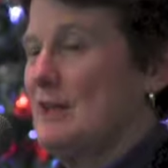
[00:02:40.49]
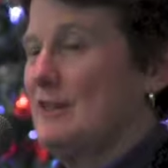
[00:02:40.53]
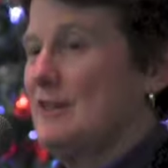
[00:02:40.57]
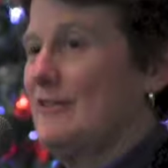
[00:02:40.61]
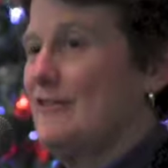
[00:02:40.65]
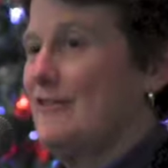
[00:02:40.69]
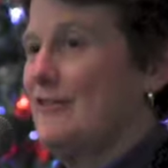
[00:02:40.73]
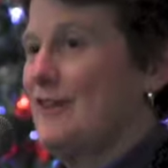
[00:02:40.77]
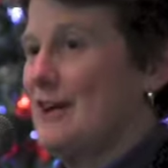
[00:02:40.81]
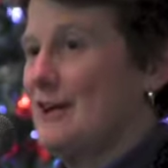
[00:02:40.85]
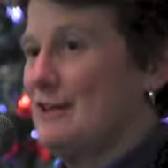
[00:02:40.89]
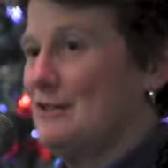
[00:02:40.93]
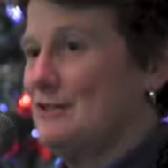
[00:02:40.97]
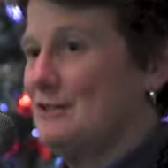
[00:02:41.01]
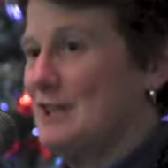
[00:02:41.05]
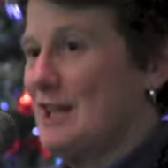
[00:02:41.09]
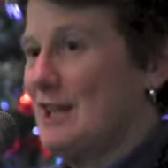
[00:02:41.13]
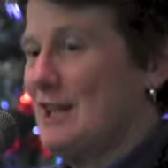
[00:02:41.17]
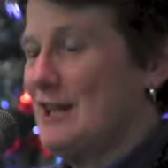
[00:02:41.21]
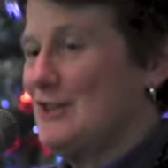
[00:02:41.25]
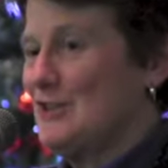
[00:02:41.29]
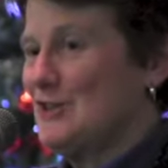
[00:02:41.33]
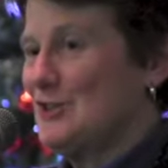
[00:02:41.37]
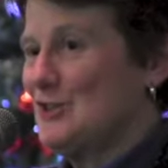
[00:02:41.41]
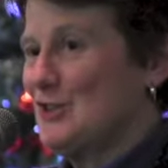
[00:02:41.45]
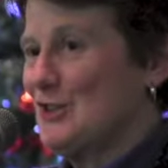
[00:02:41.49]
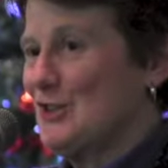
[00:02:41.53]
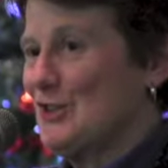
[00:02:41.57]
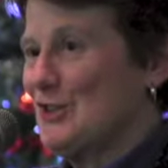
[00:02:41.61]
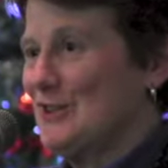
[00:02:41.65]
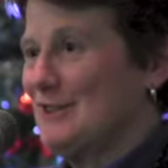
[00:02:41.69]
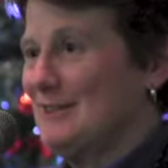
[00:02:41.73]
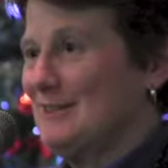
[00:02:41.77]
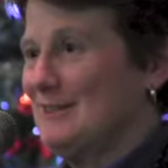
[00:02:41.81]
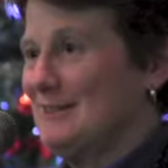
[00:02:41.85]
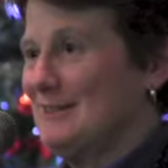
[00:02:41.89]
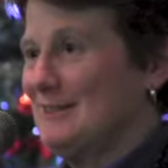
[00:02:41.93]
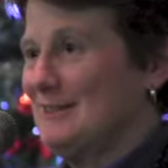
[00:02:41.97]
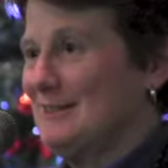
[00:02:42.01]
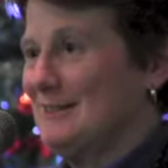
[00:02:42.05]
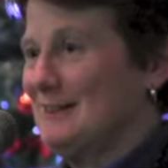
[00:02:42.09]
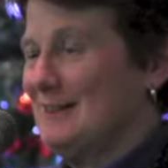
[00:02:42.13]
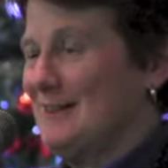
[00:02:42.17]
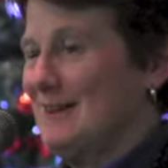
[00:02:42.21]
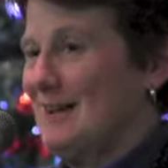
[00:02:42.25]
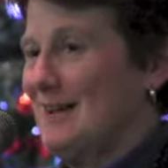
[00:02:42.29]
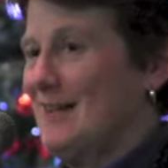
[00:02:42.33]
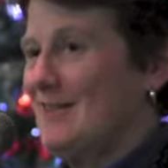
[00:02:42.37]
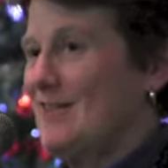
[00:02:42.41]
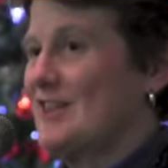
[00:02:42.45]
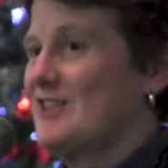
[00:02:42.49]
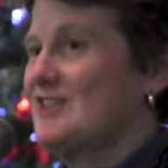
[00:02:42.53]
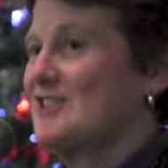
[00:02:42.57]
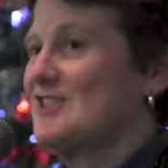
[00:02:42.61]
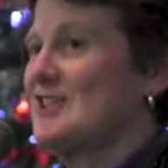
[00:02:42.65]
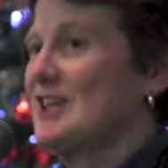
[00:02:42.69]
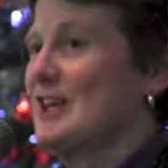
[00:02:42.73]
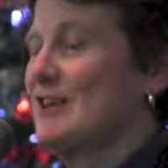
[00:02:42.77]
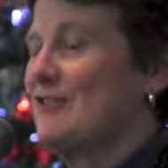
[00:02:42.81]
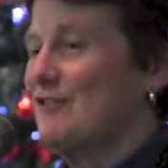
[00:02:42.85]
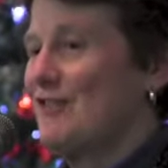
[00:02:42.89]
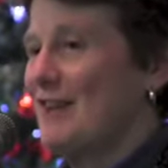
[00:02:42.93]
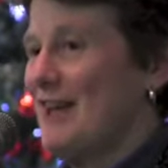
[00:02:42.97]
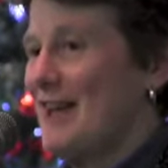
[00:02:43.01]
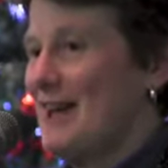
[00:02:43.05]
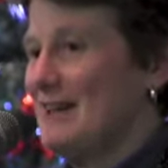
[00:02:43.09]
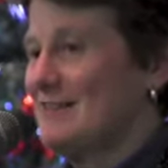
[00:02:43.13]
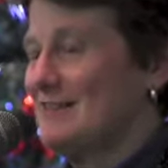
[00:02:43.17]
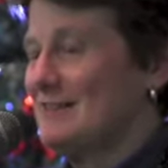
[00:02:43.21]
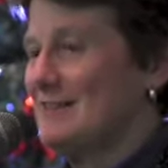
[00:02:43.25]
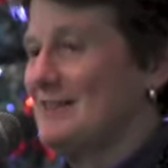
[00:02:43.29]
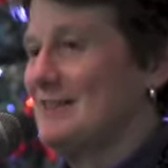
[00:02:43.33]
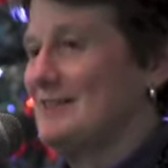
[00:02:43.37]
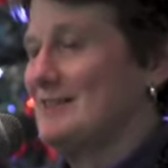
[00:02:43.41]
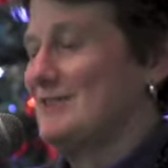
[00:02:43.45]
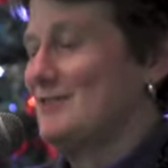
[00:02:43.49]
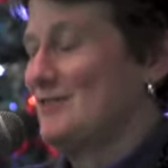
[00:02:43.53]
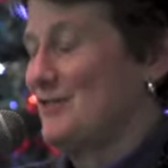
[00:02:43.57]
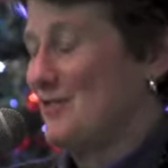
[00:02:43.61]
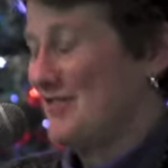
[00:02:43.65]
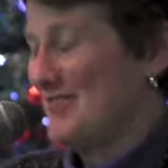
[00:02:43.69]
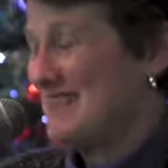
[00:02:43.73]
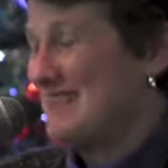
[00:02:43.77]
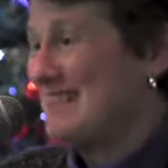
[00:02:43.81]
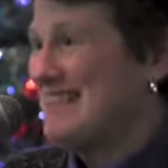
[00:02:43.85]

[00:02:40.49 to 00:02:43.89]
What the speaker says: the foundation, the steadfastness,